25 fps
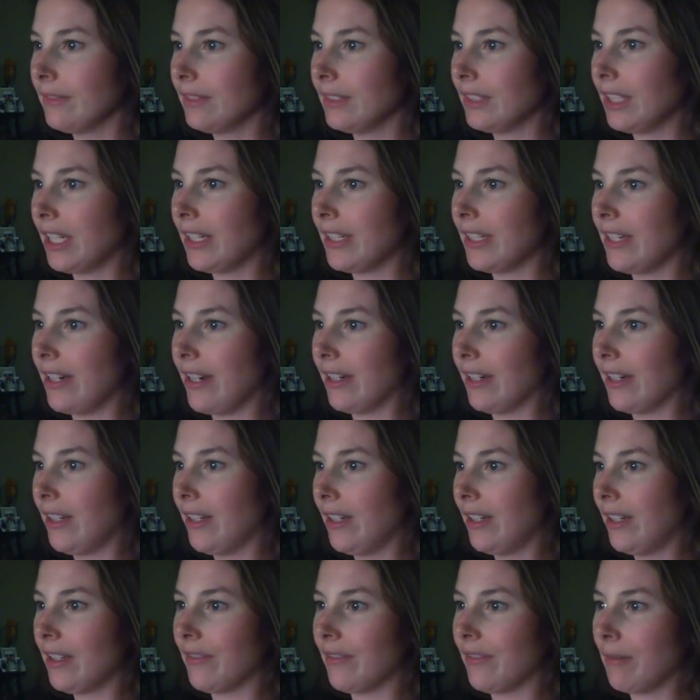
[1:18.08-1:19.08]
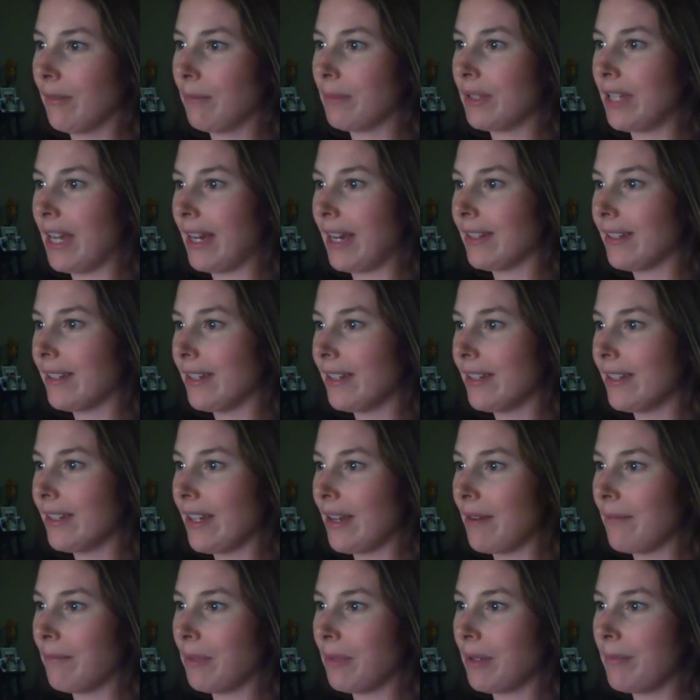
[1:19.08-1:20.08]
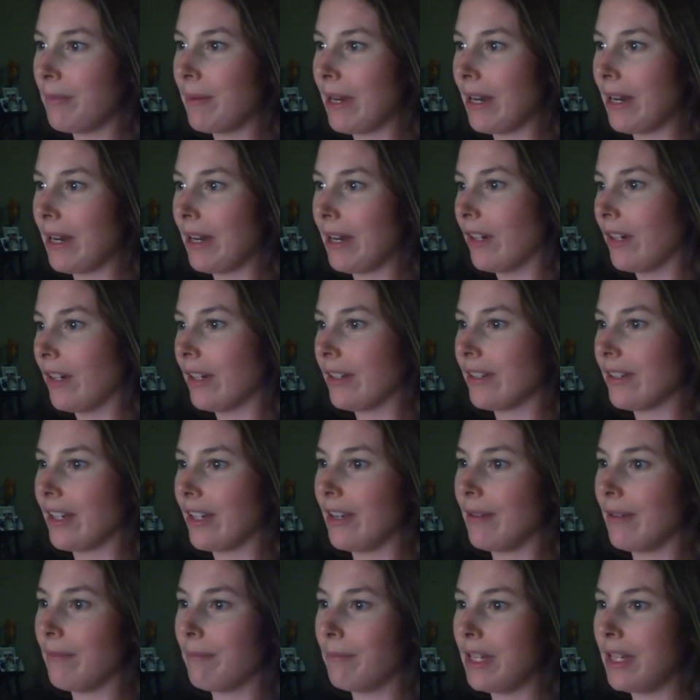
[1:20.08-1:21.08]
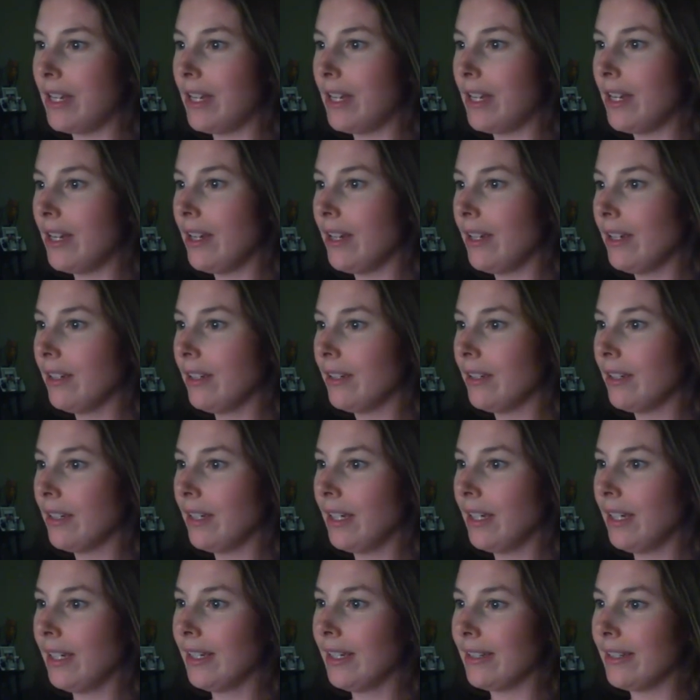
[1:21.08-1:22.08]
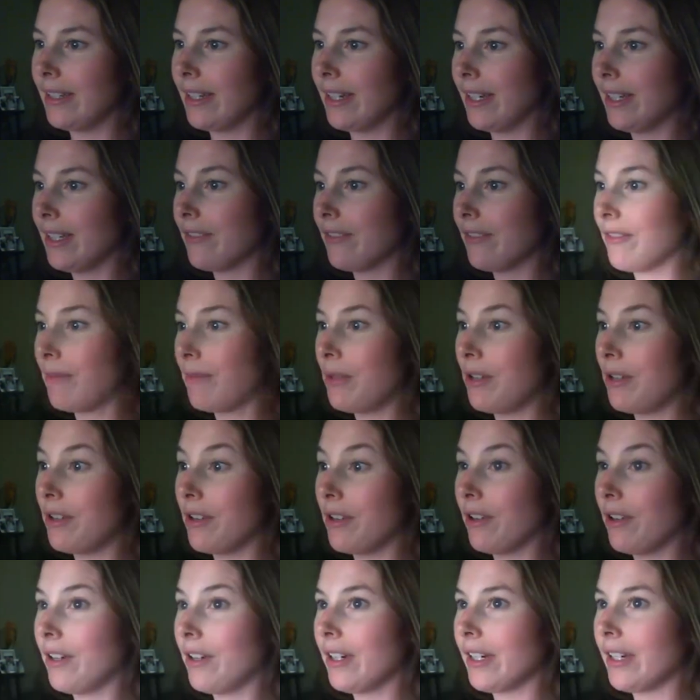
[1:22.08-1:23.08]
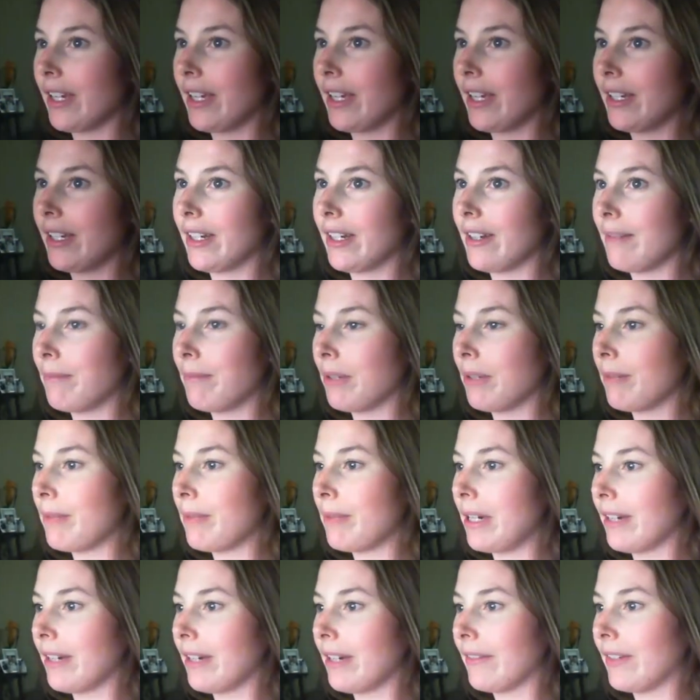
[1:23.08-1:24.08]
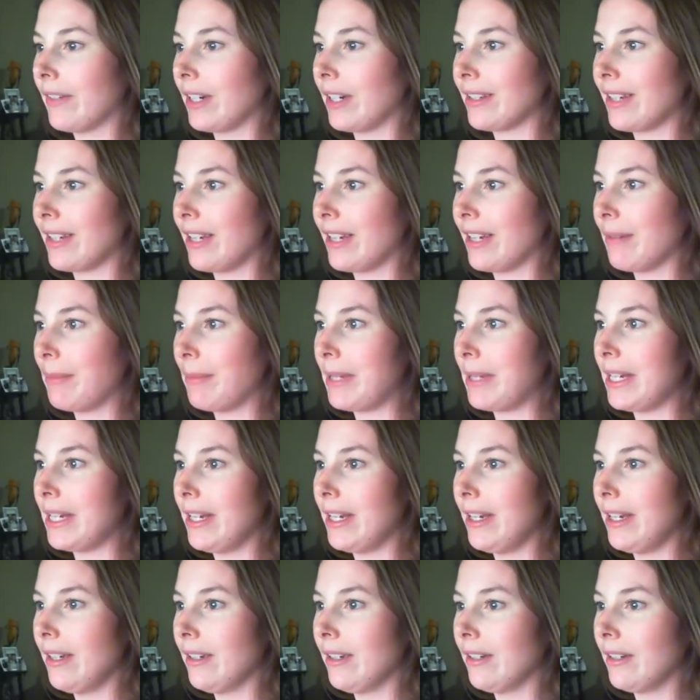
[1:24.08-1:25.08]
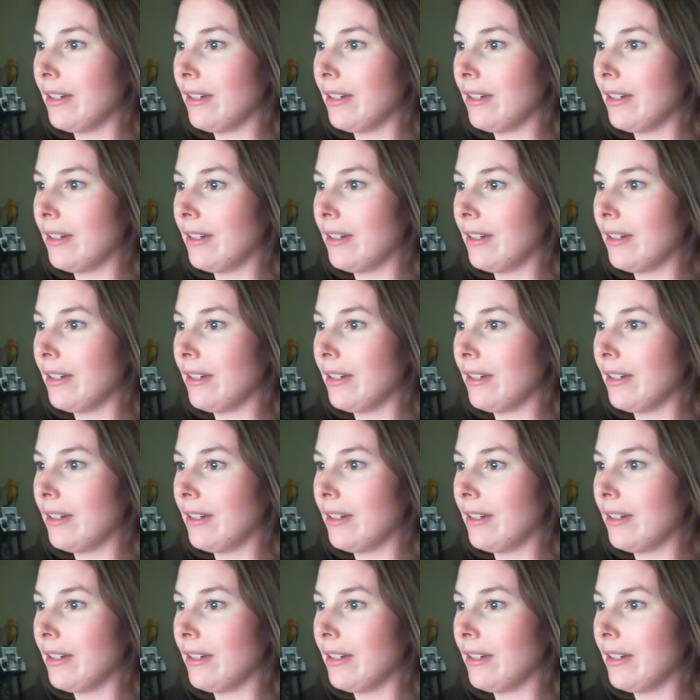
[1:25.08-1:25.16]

Tatiana is from Texas and preparing for Exam P. Dan's from New York and preparing for Exam P.